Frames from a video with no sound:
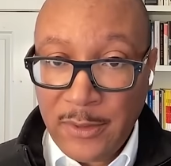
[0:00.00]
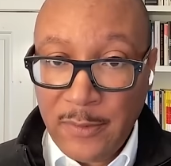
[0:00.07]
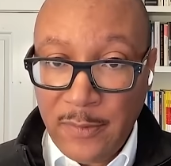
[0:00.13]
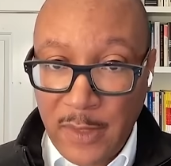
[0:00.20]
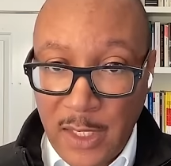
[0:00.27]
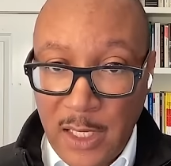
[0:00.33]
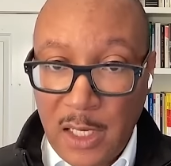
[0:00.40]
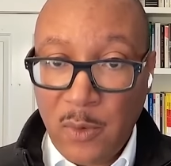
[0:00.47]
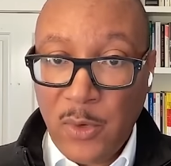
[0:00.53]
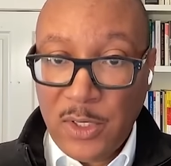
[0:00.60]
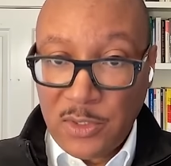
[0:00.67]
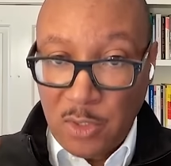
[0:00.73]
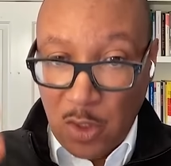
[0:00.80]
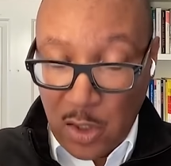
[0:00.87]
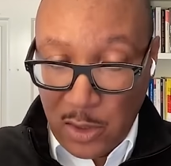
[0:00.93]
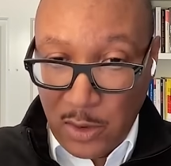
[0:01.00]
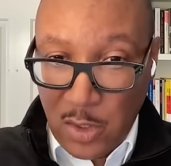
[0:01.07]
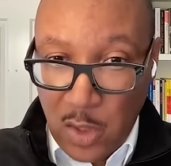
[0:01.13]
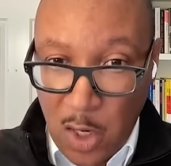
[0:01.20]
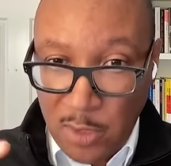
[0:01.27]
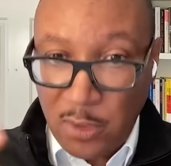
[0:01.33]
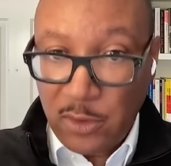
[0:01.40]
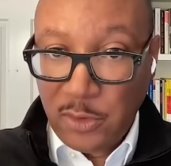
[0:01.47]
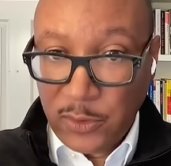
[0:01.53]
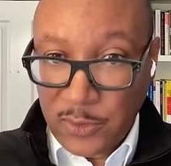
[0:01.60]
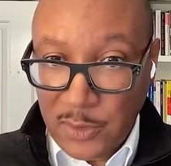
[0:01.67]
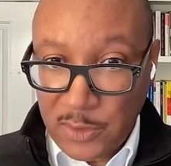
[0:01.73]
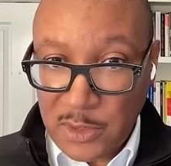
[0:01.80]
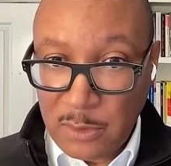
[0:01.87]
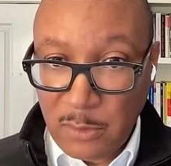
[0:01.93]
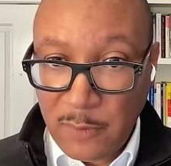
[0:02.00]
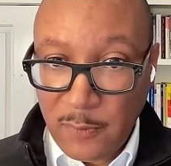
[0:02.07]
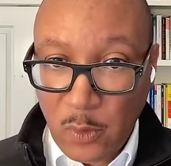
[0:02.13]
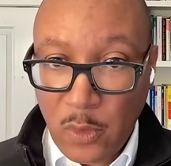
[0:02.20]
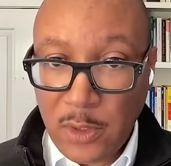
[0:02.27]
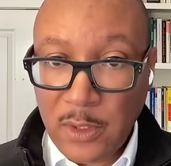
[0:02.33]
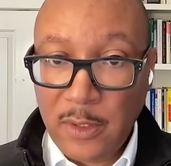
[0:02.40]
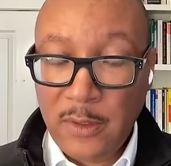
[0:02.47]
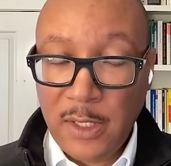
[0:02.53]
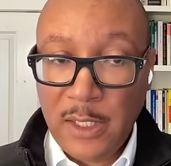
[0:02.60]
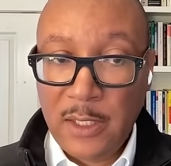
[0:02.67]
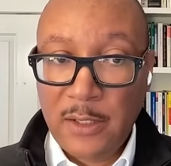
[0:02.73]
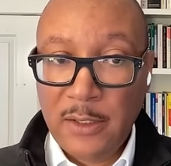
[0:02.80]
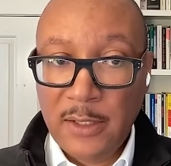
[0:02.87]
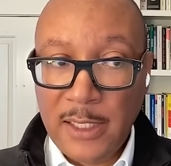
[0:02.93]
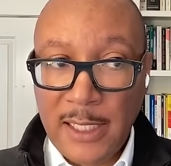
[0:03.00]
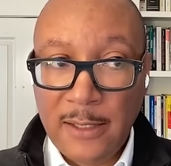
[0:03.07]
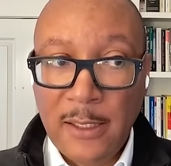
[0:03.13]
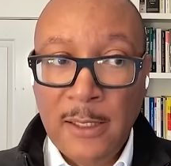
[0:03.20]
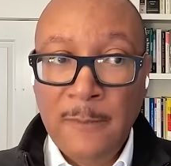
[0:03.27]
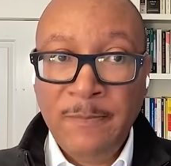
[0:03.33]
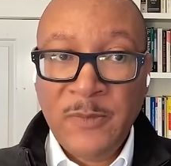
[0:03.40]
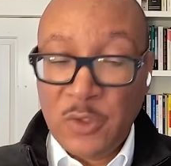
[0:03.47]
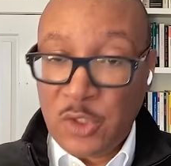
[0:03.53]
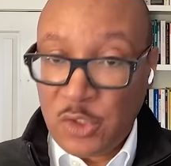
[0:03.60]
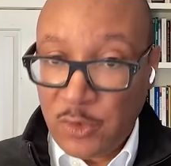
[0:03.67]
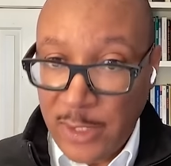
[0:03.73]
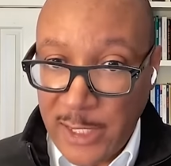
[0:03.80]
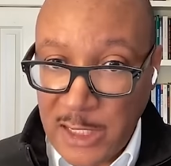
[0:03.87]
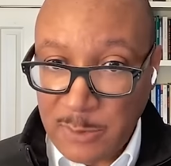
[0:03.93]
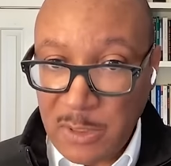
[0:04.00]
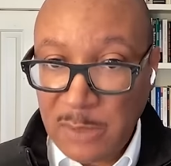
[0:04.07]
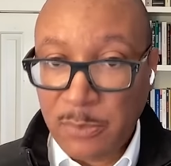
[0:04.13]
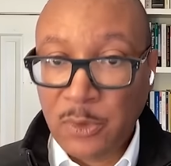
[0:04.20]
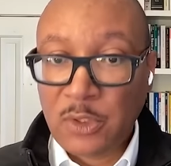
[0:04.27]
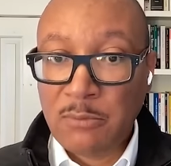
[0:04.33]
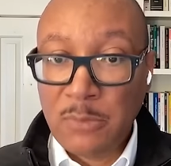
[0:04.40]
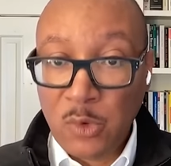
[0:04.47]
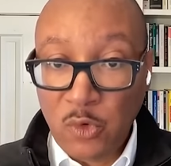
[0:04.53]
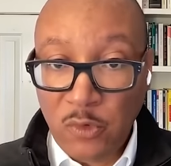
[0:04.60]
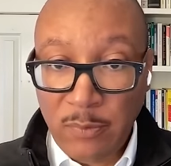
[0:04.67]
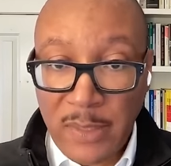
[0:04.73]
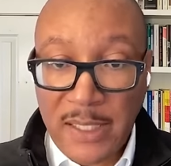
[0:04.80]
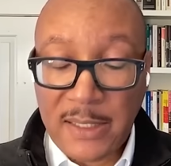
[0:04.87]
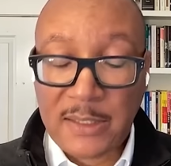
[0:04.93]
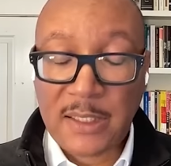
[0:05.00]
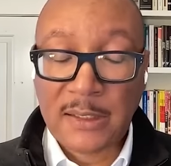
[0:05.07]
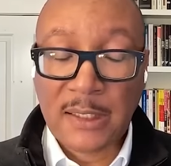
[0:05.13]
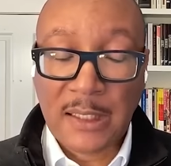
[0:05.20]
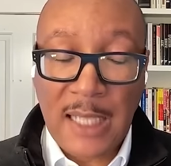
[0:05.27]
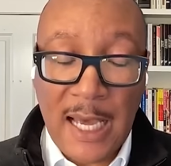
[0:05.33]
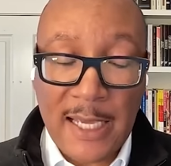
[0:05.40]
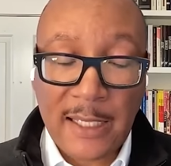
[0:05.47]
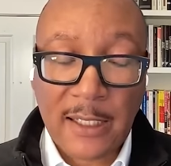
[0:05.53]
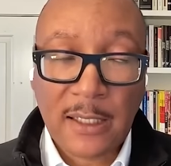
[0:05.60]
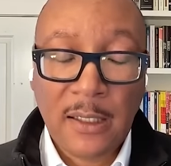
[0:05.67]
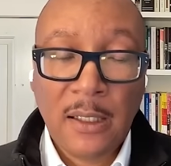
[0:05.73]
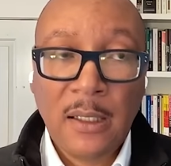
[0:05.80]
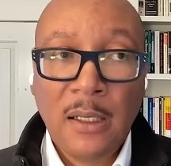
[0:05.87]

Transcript: there, where there's a hierarchical system of order there that constrains people's movements and the like.